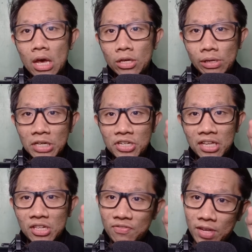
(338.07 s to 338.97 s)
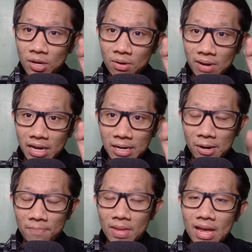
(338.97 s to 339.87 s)
you can check this video right
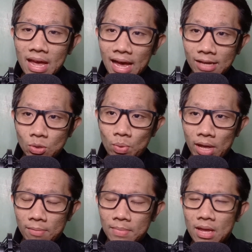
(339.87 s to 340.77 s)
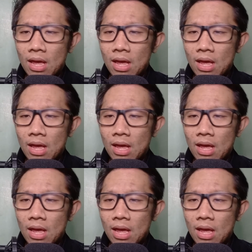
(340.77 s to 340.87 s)
here as well.